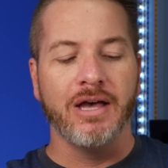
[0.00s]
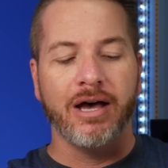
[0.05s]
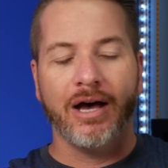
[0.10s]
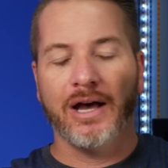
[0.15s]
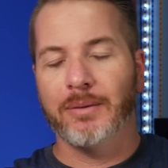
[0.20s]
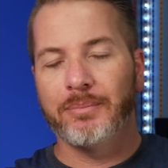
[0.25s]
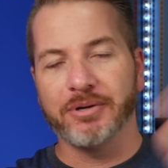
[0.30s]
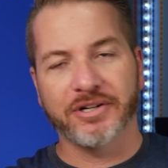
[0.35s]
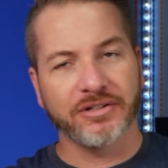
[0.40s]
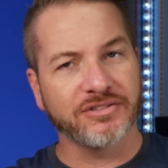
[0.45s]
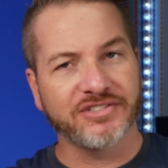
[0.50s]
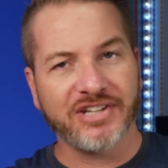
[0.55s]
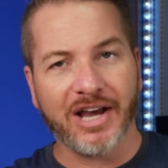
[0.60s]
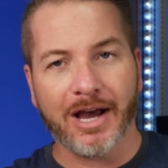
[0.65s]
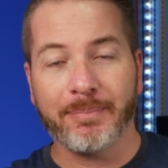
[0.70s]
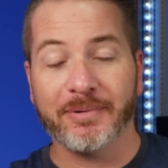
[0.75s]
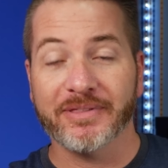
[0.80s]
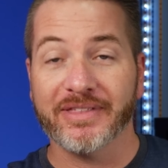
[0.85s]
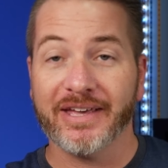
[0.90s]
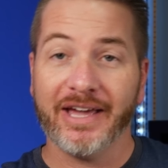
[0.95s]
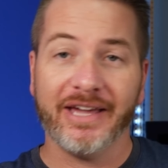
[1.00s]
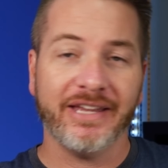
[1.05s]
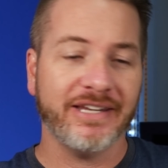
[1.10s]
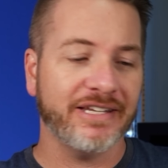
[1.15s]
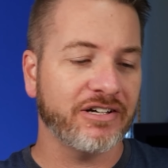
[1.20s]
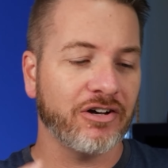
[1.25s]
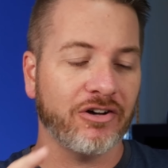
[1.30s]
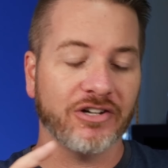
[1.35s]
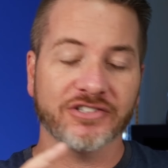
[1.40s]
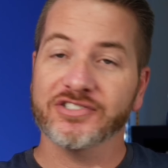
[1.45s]
Uh, but on top of that,
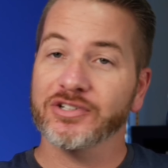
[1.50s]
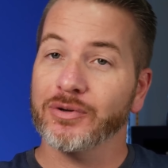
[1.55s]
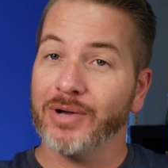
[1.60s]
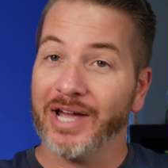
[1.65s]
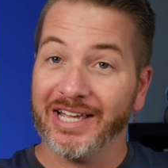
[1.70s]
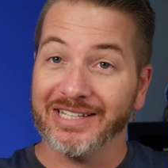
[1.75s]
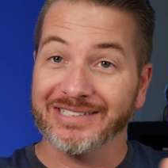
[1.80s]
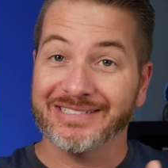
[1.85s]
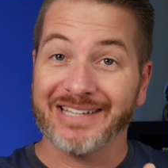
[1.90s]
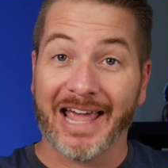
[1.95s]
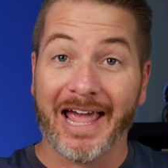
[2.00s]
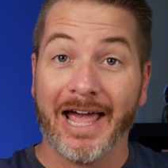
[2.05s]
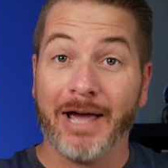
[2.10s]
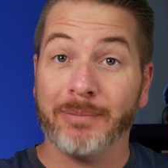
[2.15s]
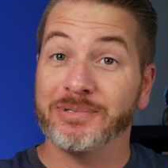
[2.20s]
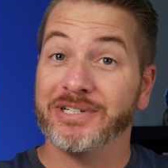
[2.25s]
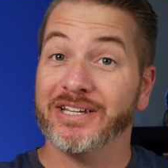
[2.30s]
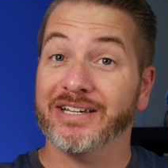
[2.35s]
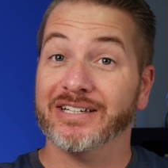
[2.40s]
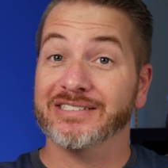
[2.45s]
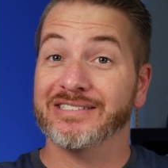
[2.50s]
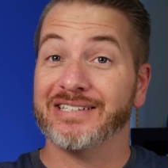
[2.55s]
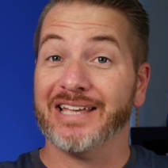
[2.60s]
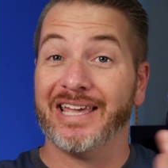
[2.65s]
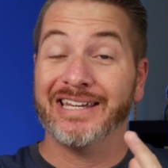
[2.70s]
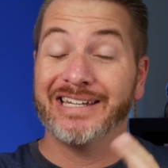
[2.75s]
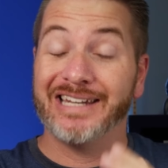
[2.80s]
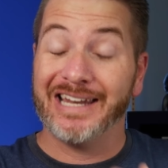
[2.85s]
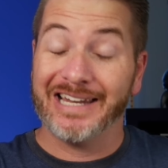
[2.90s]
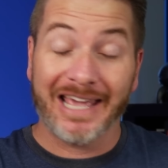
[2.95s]
it also has aptX
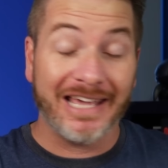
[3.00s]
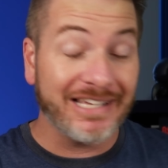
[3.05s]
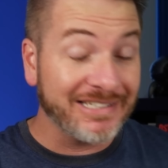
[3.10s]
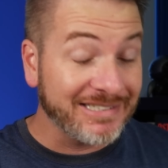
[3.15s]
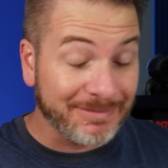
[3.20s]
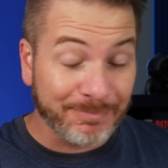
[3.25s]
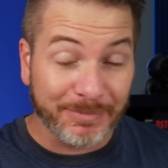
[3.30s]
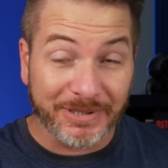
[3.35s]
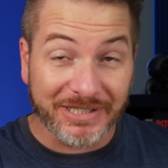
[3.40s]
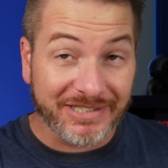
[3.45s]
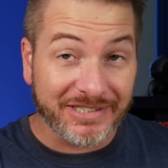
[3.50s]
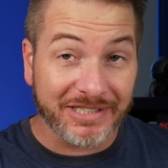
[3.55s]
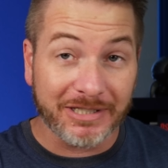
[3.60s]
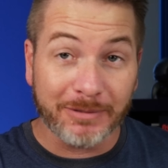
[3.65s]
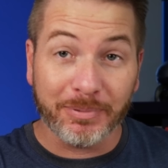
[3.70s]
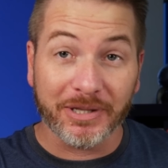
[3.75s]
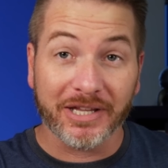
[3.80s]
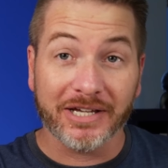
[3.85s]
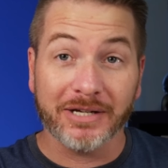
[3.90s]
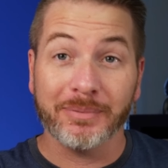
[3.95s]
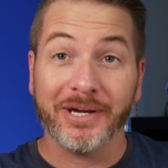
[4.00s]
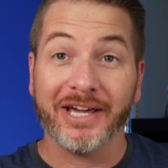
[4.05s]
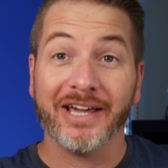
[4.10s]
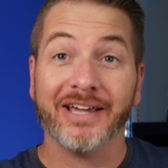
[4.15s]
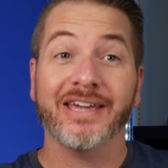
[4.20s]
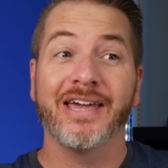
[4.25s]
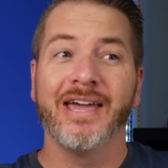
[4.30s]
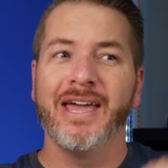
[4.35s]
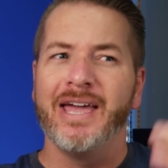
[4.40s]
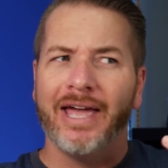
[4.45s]
and SBC
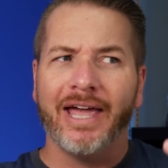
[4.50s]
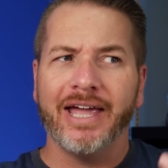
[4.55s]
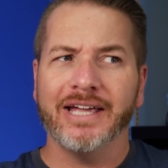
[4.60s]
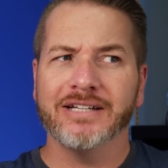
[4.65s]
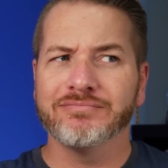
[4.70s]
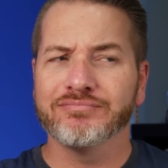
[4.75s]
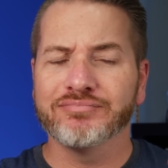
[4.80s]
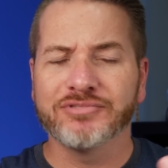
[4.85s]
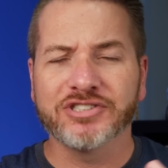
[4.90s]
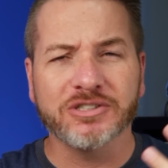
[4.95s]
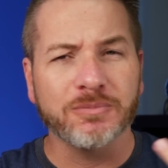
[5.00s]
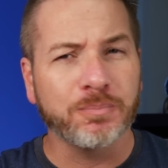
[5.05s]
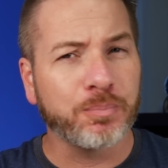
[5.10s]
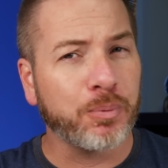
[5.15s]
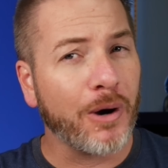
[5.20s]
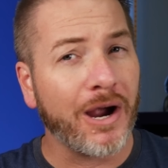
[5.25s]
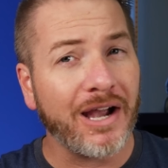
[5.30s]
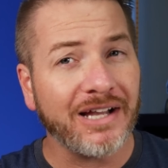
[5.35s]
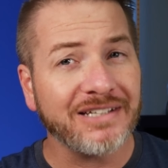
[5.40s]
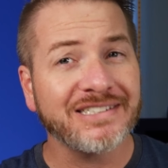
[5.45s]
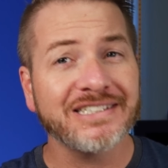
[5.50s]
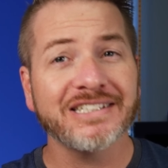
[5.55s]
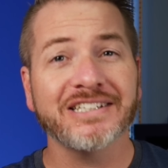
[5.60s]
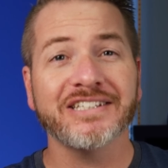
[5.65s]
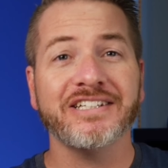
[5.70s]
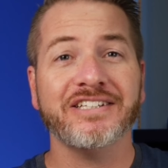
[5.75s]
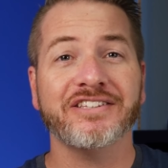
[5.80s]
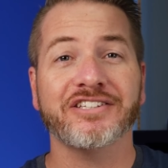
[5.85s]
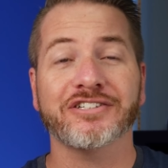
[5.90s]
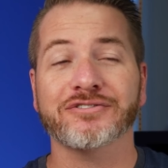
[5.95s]
playback. And
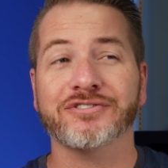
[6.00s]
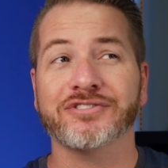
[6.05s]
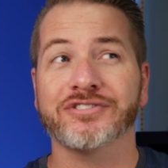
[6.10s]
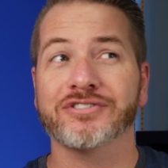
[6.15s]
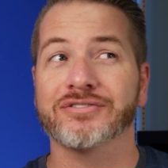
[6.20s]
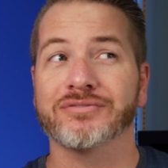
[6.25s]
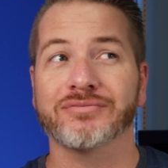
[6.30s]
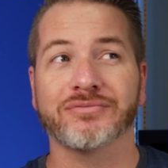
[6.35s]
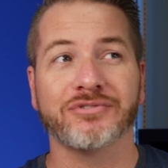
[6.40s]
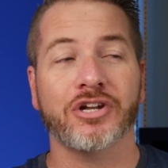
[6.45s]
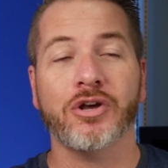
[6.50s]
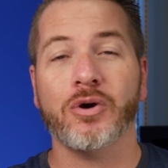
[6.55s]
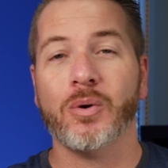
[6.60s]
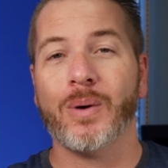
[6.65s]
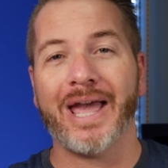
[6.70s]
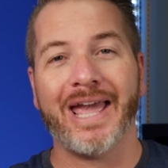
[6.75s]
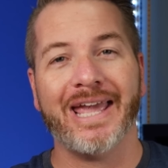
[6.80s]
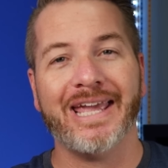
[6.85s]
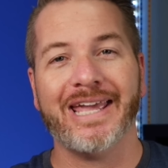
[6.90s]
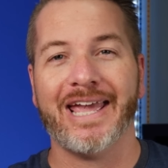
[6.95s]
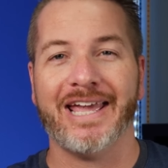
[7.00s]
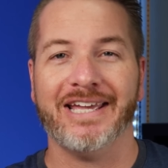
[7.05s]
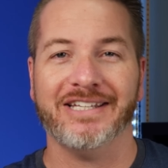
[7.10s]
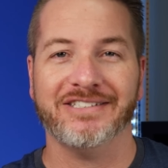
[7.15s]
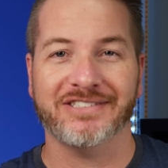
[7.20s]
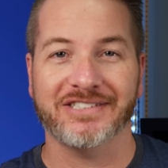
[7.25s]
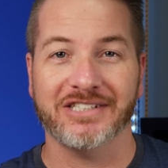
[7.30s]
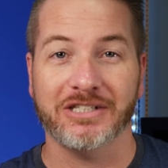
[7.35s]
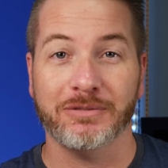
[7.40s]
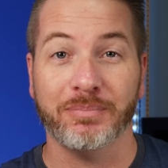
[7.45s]
surprisingly, there's no
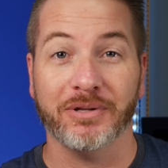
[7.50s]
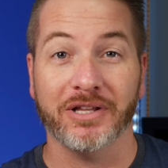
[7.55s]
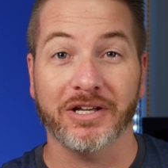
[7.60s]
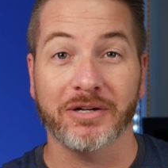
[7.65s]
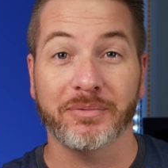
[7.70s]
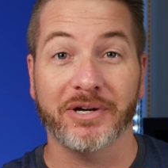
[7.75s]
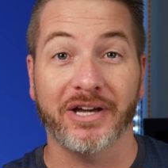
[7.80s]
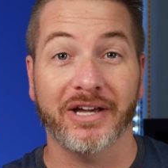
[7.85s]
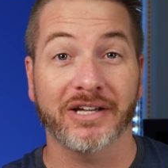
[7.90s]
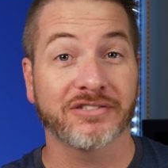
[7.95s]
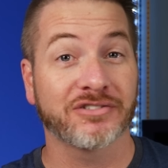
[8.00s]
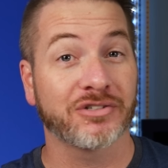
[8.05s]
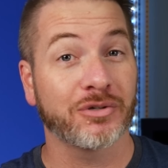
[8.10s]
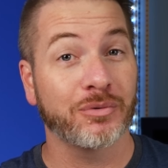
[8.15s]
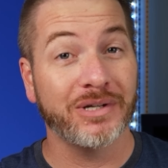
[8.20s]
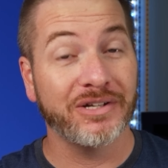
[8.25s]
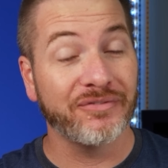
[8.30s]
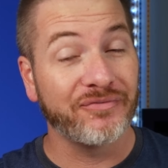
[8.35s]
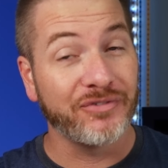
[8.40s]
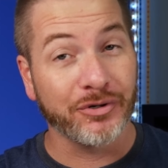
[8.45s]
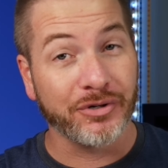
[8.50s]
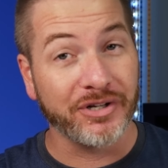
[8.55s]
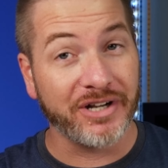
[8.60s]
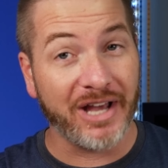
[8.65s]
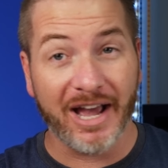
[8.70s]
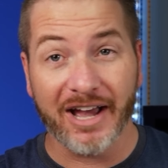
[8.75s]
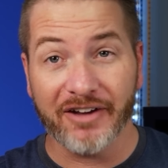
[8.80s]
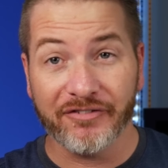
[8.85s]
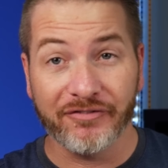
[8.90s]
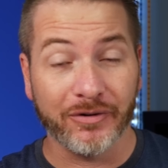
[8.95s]
AAC playback. So if you're an
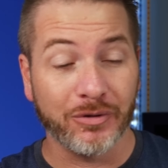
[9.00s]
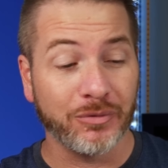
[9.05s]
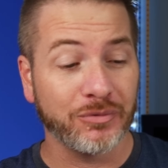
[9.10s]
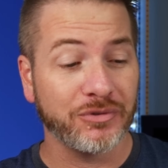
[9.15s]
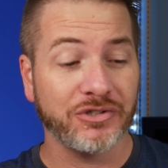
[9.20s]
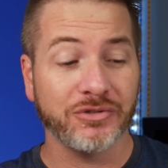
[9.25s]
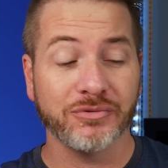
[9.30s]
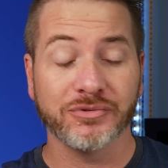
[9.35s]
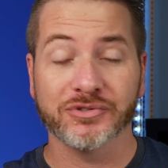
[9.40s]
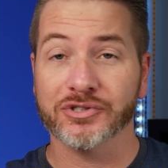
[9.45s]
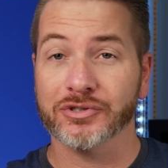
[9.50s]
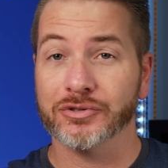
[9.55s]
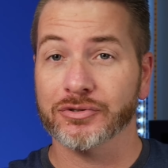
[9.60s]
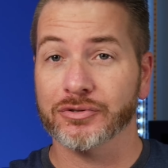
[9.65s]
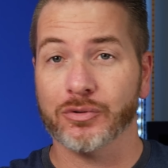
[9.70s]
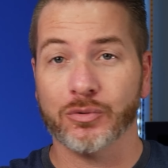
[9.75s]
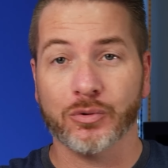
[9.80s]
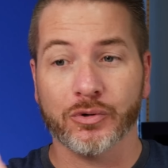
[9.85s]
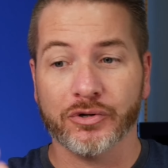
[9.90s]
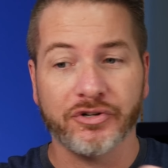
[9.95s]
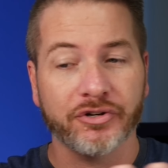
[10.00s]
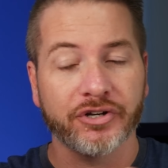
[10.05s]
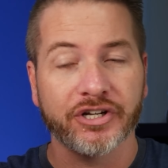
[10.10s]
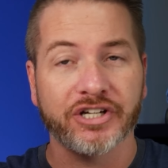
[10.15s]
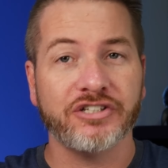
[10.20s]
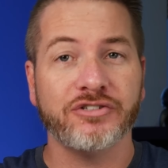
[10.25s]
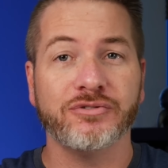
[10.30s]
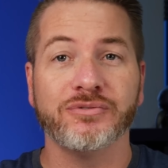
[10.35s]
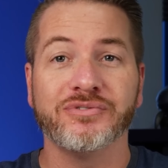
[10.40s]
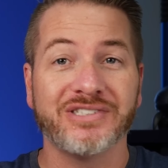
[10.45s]
iPhone user or you're
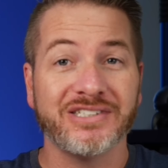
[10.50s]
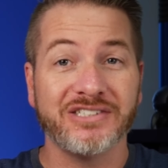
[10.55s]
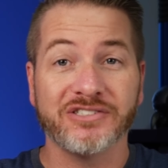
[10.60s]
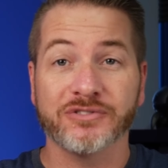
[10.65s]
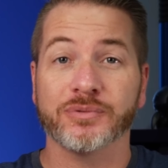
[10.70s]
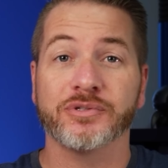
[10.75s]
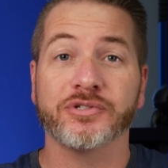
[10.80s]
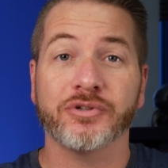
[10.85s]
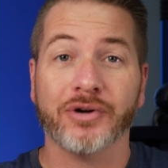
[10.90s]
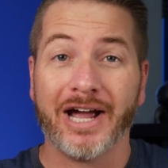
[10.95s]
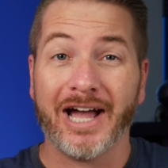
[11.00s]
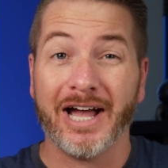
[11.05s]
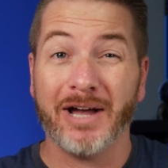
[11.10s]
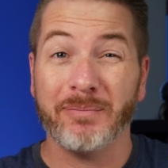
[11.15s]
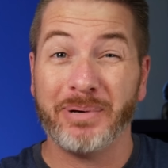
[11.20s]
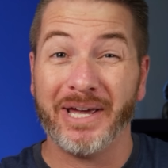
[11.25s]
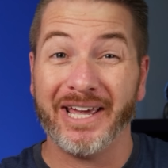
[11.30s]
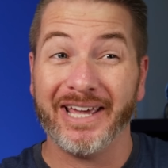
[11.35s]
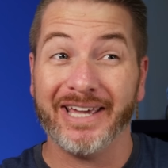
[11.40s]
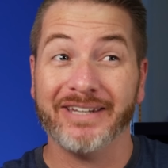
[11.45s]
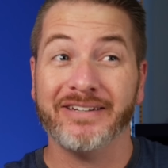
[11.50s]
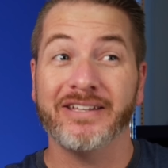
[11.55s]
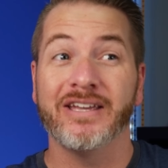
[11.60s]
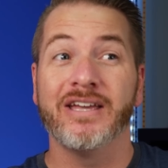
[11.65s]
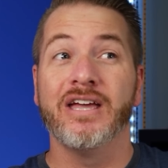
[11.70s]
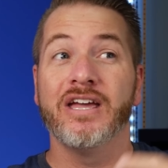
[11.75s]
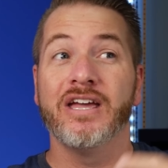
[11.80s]
gonna use these with your iPad,